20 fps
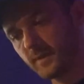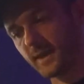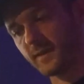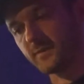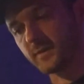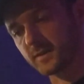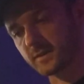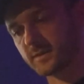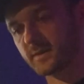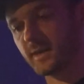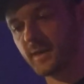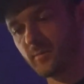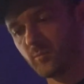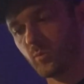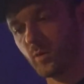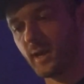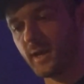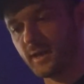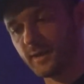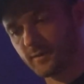in the same
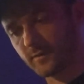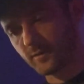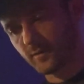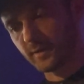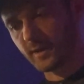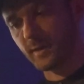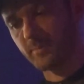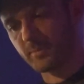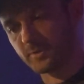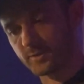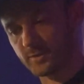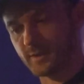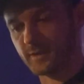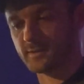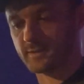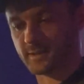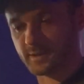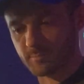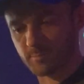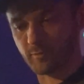way that
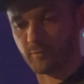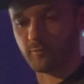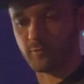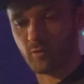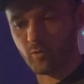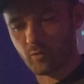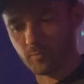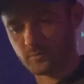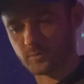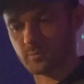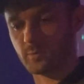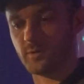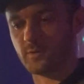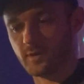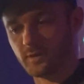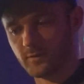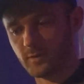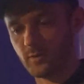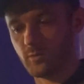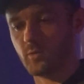epigenetics performs
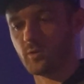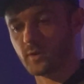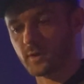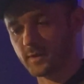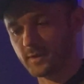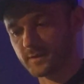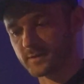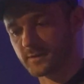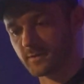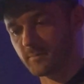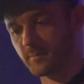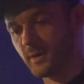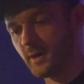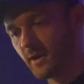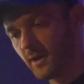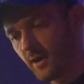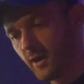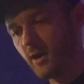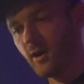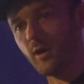within the organism
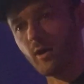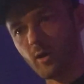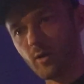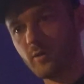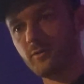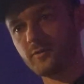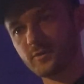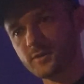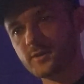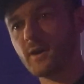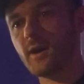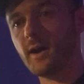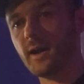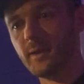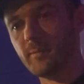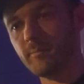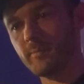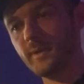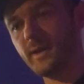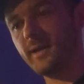over
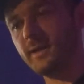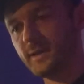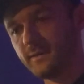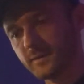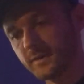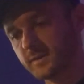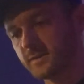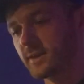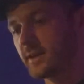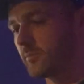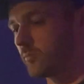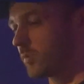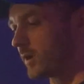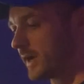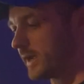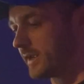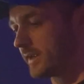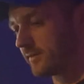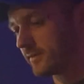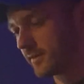time, in the same way